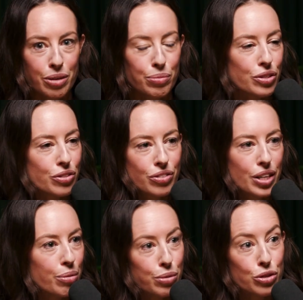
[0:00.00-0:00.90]
it was
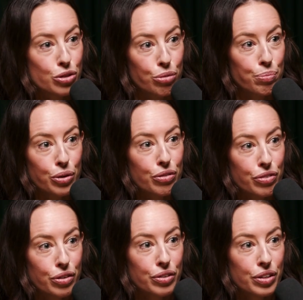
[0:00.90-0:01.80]
so
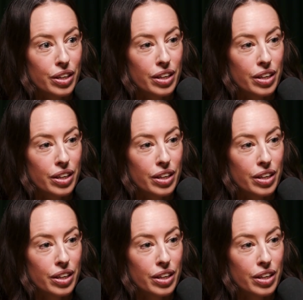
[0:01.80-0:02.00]
beautiful.